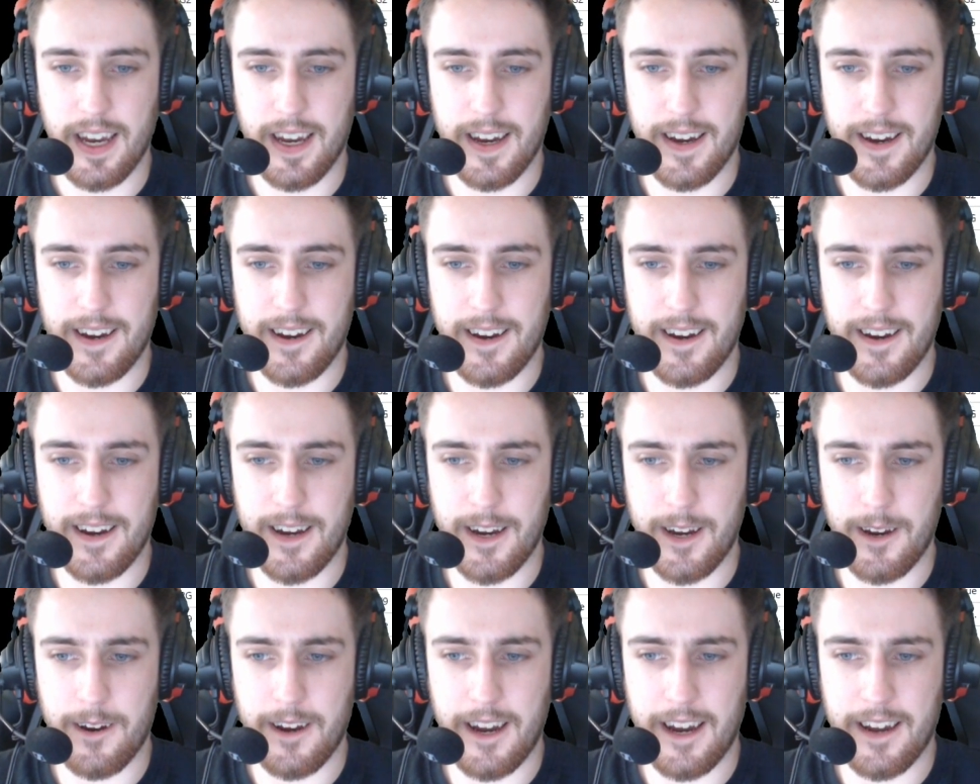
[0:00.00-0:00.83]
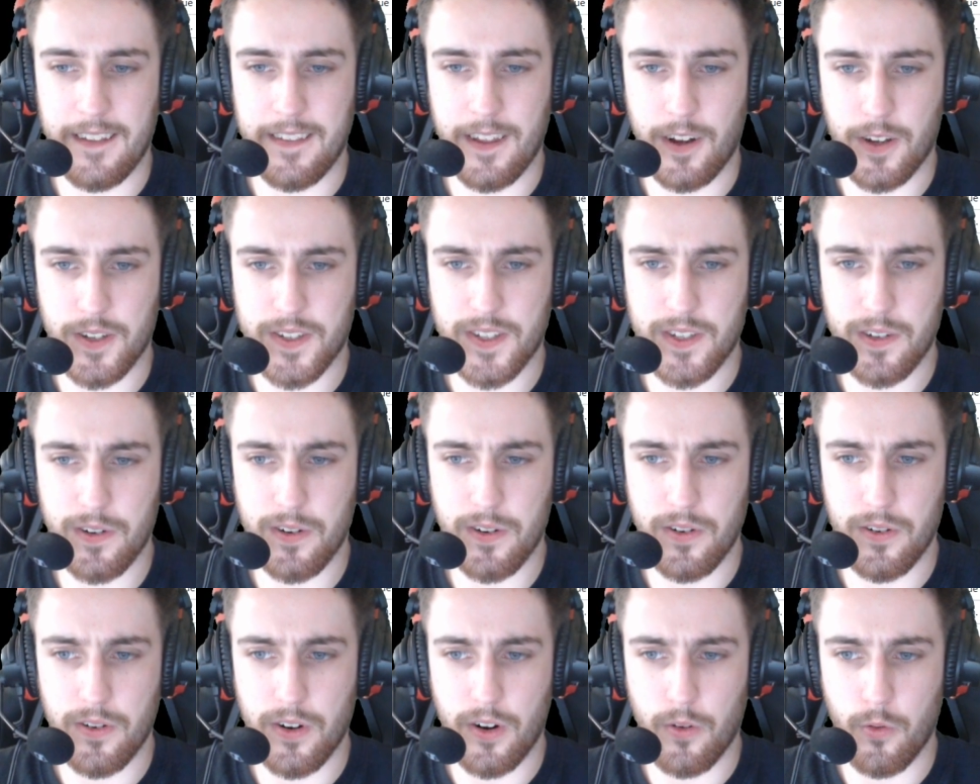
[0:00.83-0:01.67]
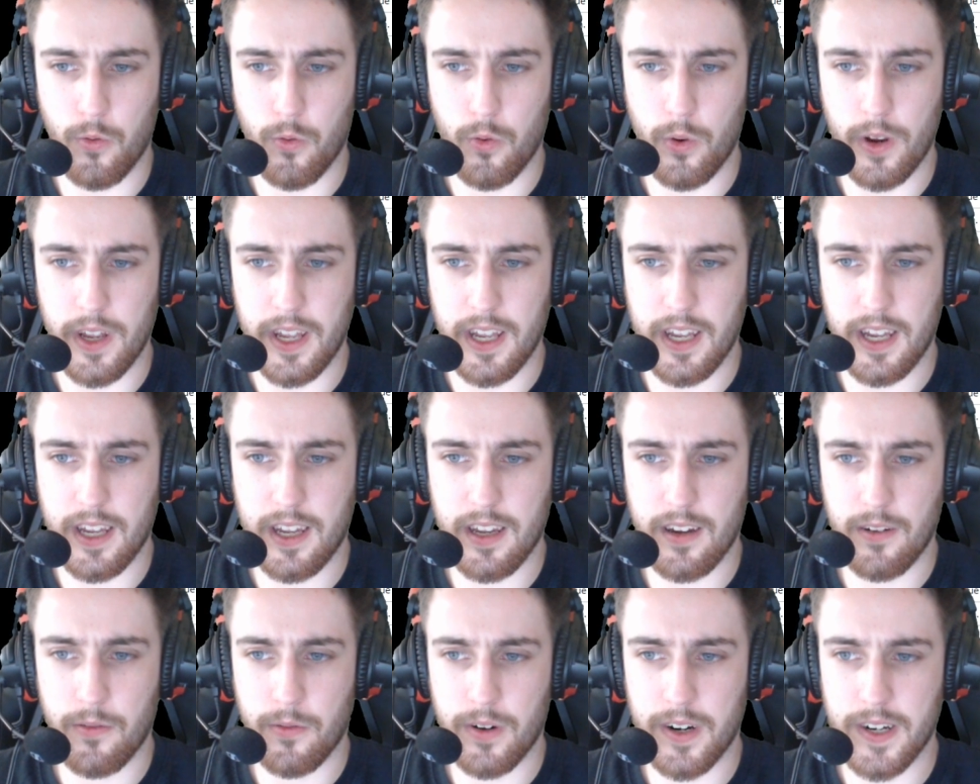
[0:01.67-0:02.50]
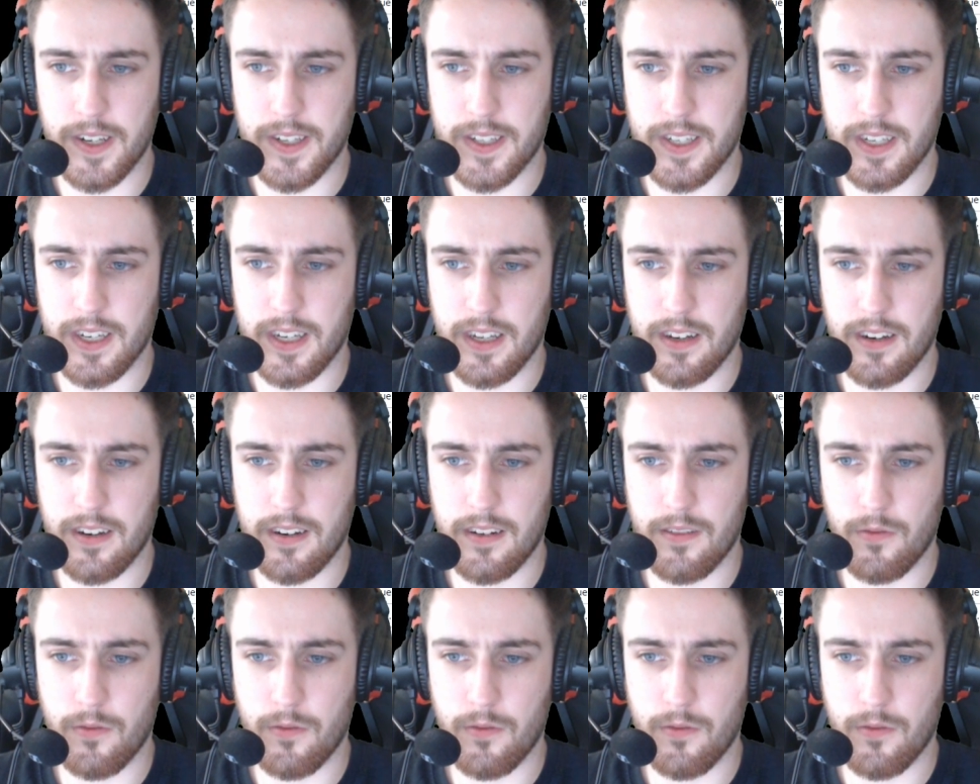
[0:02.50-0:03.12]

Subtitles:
And also where is it?